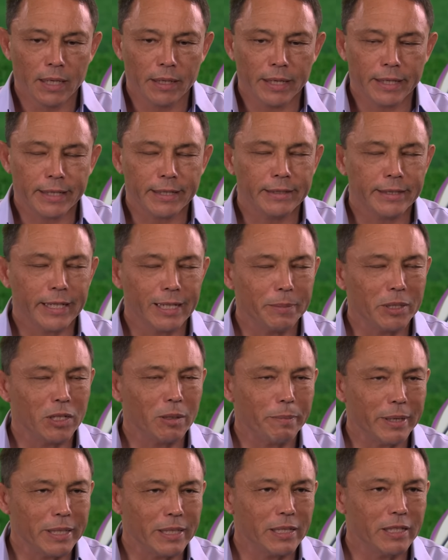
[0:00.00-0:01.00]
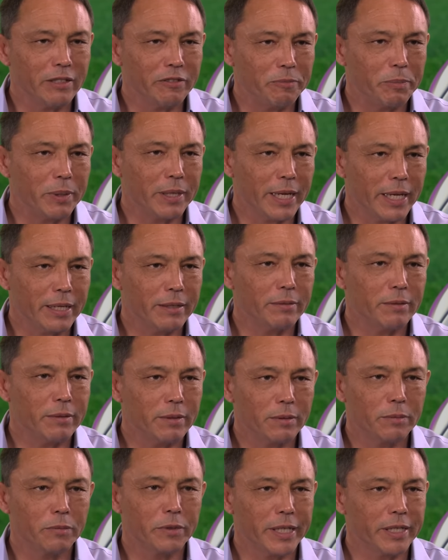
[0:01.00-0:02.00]
They tend to be competitive, but then
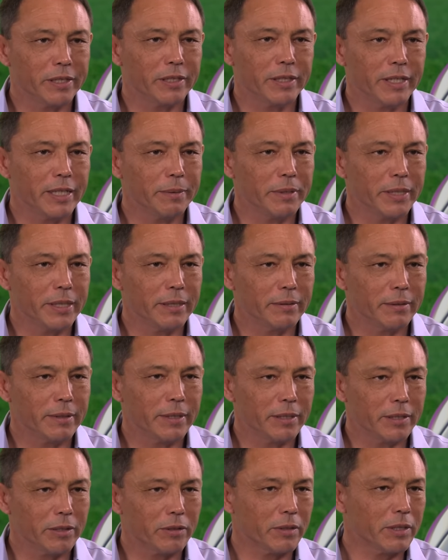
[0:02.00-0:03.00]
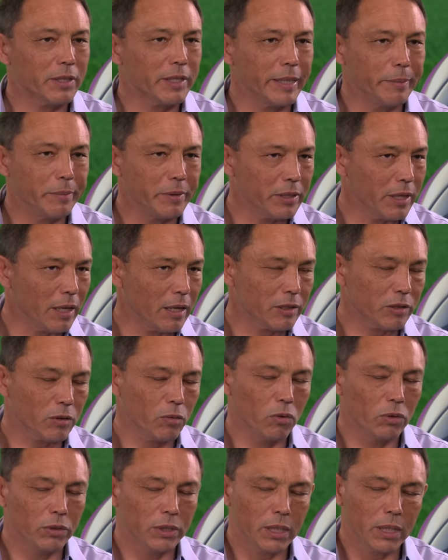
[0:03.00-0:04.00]
run out of steam in sort of teams the last
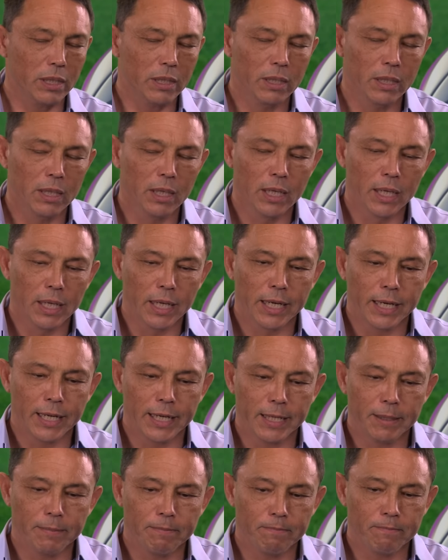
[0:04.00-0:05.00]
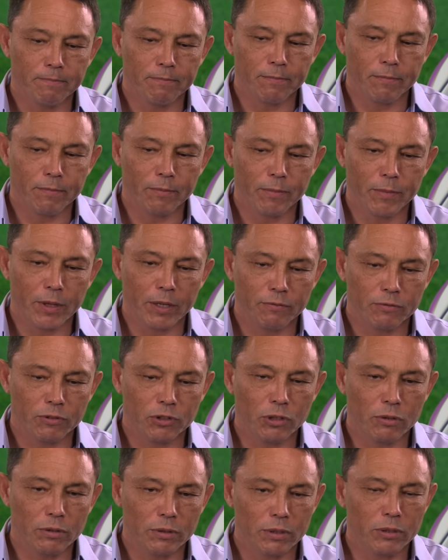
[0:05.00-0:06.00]
quarter.
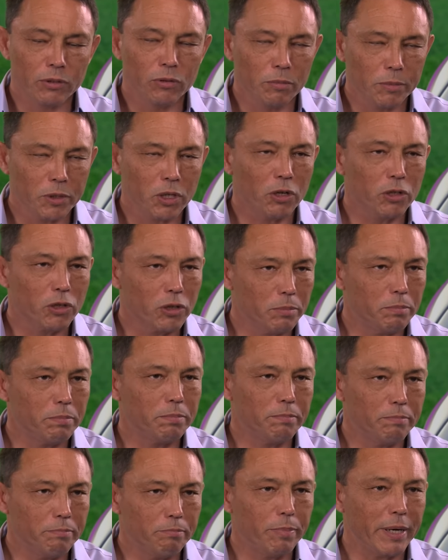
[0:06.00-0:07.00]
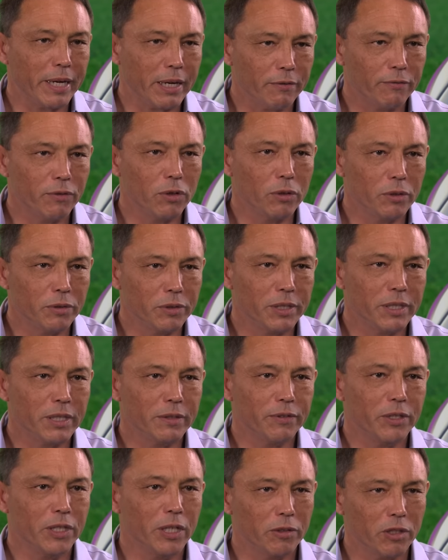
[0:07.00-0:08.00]
They've normally got a good pack of forwards, and
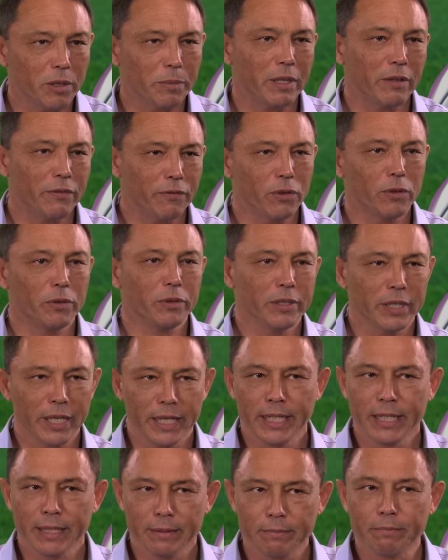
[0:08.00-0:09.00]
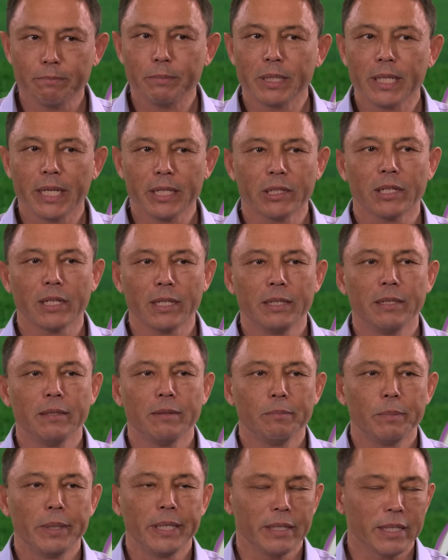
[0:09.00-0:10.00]
if you don't dominate the forwards, they can potentially
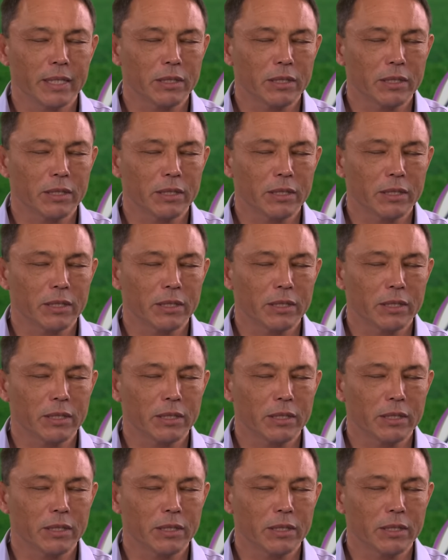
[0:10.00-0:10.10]
beat them.